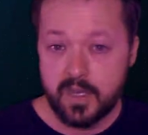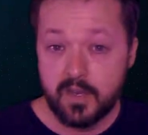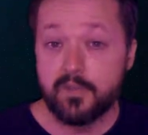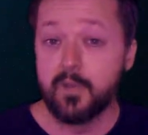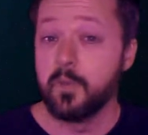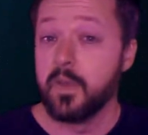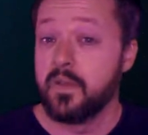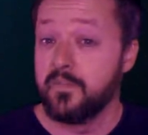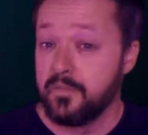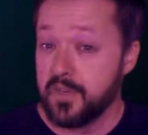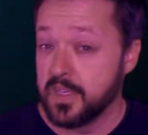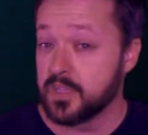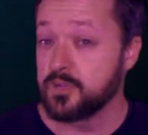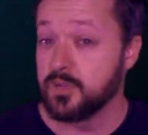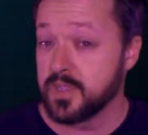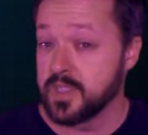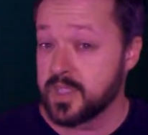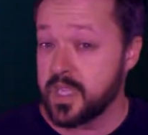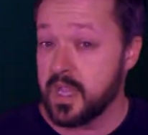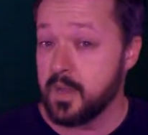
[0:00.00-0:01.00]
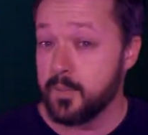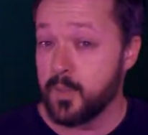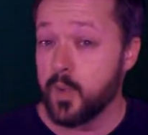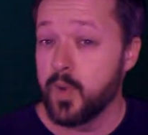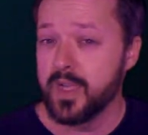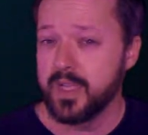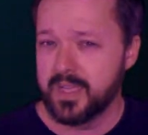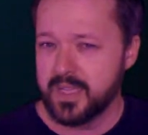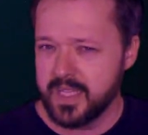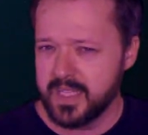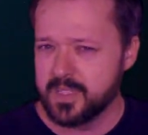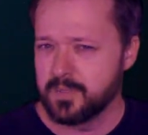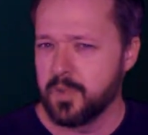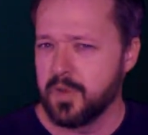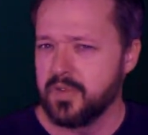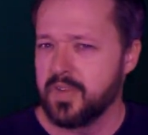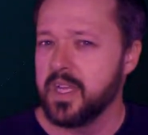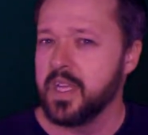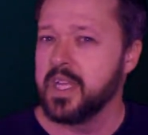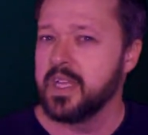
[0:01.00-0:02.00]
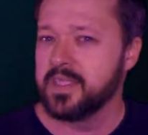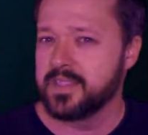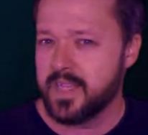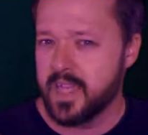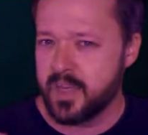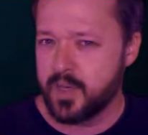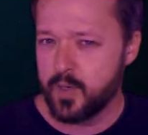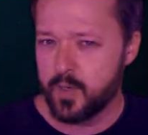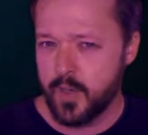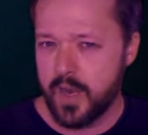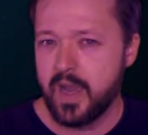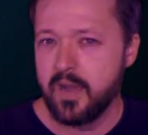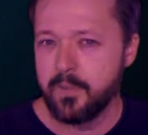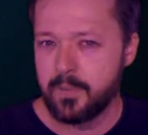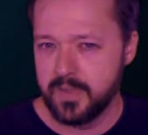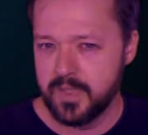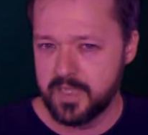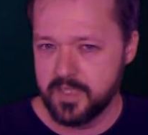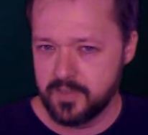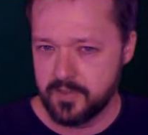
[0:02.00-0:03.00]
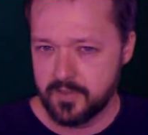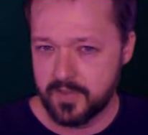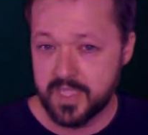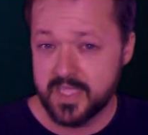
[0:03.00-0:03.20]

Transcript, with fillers: Now from a visual standpoint, this movie is a crowd pleaser.